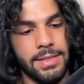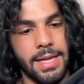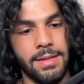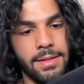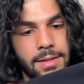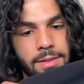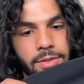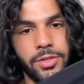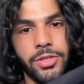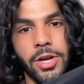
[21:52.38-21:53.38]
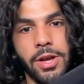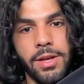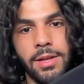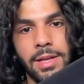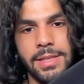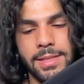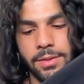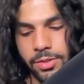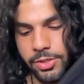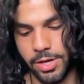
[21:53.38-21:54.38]
satin shirt, like a
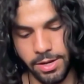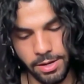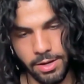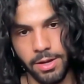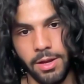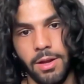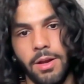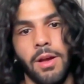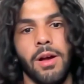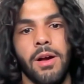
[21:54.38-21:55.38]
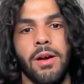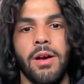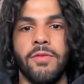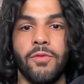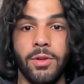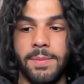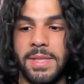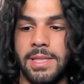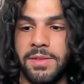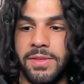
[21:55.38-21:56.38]
silk shirt. I've rolled up the
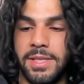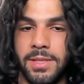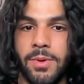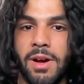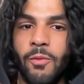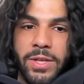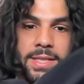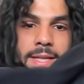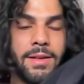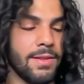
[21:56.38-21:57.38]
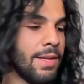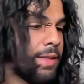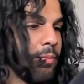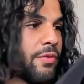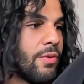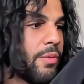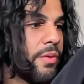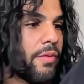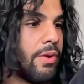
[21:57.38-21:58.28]
sleeves for this as well. I've worn this out to London before with